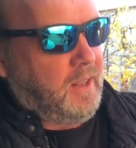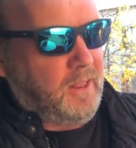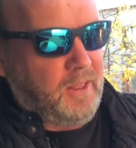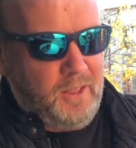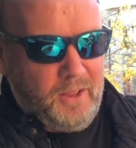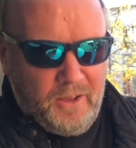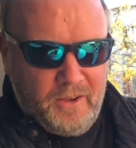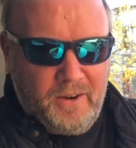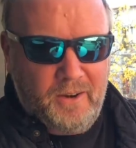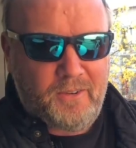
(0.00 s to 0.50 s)

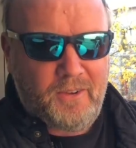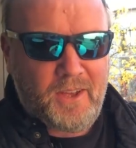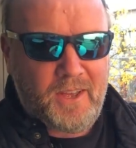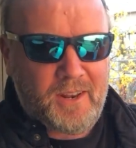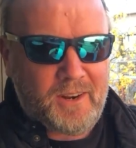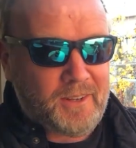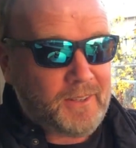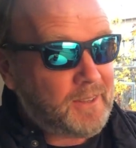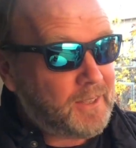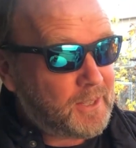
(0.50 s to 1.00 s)
lot of
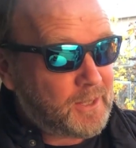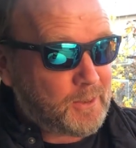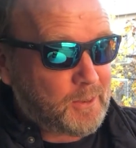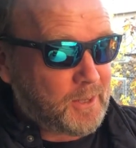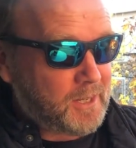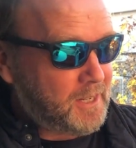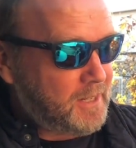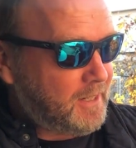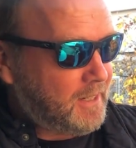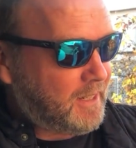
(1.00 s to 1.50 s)
head on this
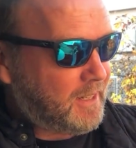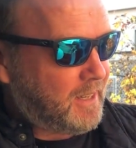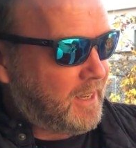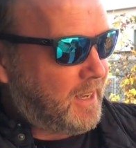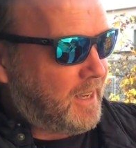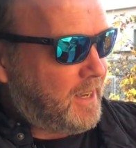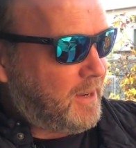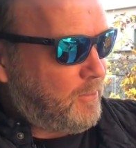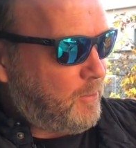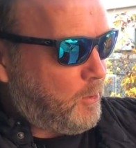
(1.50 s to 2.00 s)
one.
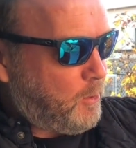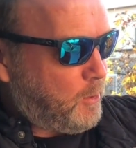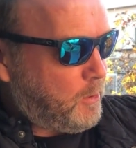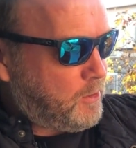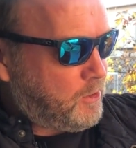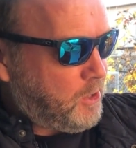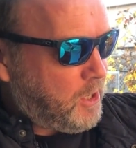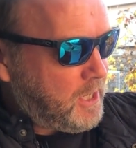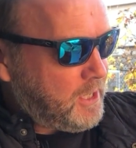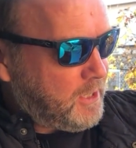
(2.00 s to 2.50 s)
We're
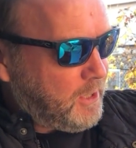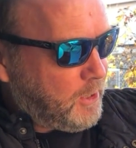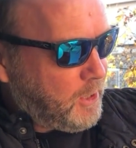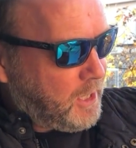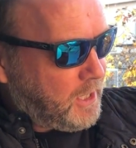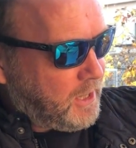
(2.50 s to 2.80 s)
trying to look